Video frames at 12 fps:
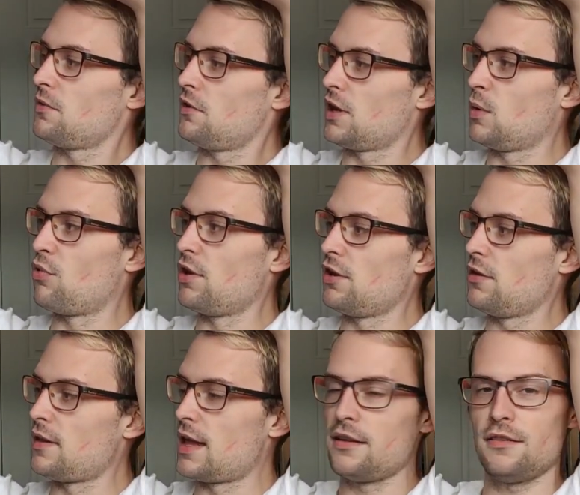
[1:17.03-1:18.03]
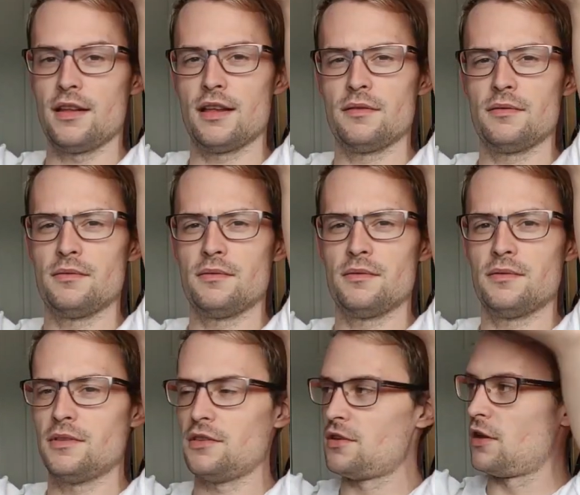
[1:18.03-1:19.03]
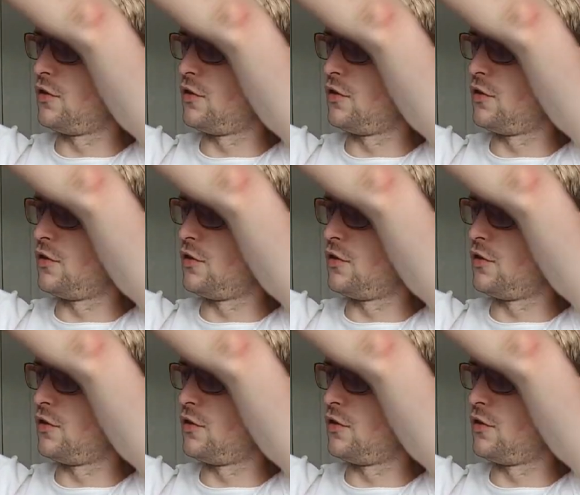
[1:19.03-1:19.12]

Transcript: It's looking pretty good, that, isn't it? It's not